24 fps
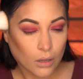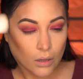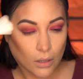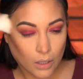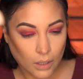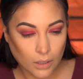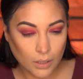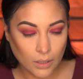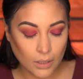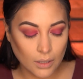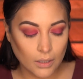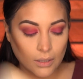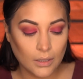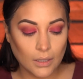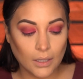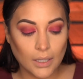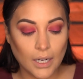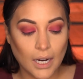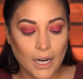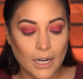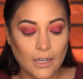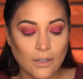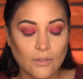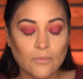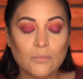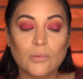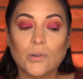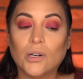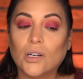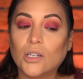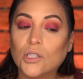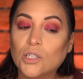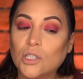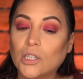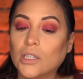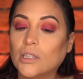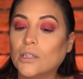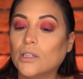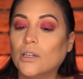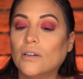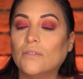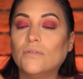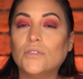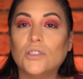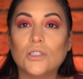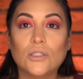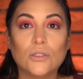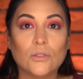This is the kind of brush I
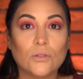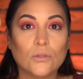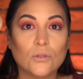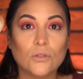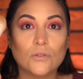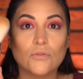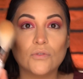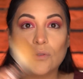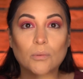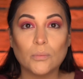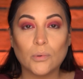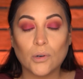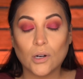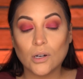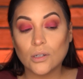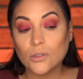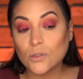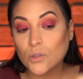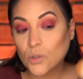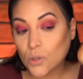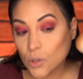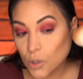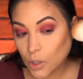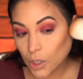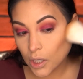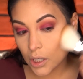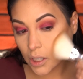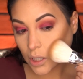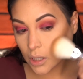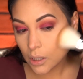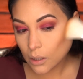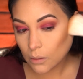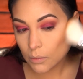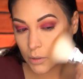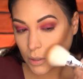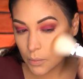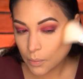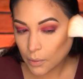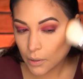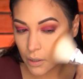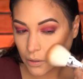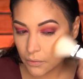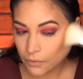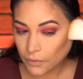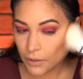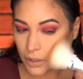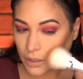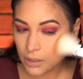love to use for bronzer, and it's
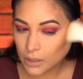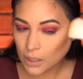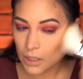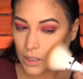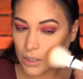perfect.